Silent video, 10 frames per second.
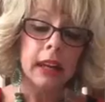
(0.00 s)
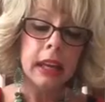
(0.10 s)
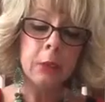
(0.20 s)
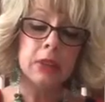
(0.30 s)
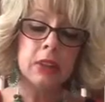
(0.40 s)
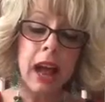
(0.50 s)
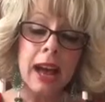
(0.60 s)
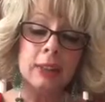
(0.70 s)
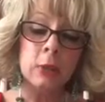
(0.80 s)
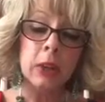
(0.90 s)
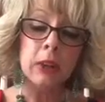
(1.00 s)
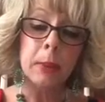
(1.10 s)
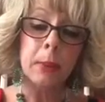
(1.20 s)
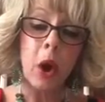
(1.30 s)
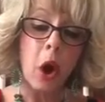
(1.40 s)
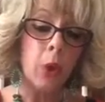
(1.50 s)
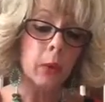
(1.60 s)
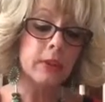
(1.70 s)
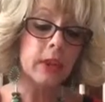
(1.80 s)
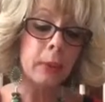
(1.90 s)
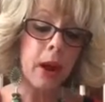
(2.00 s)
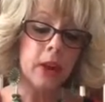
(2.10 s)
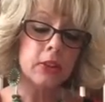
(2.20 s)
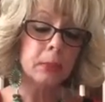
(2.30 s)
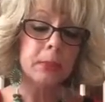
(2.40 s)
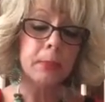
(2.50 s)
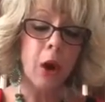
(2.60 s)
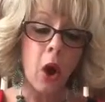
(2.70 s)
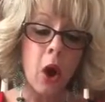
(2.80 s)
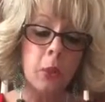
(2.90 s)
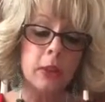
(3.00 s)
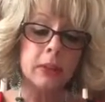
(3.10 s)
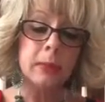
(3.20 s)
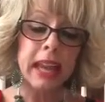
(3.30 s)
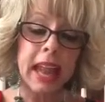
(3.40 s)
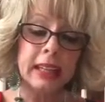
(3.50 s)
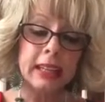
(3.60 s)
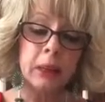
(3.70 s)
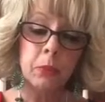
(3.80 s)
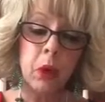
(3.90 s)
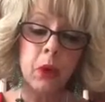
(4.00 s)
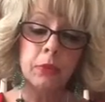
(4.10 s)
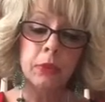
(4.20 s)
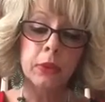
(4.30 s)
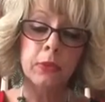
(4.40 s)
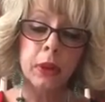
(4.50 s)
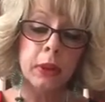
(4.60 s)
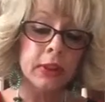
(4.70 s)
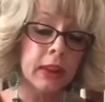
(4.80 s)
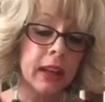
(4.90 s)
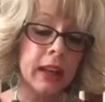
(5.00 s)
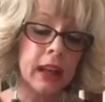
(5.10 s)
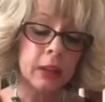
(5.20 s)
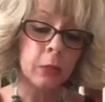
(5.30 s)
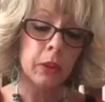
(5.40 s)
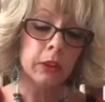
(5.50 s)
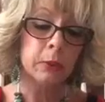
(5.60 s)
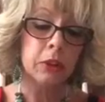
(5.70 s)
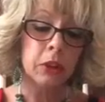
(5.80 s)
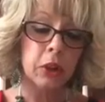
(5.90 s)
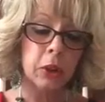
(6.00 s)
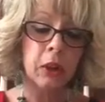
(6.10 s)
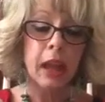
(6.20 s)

It was God's will that Paul was an apostle, but Paul was beheaded in Rome for the very thing God had willed him to do.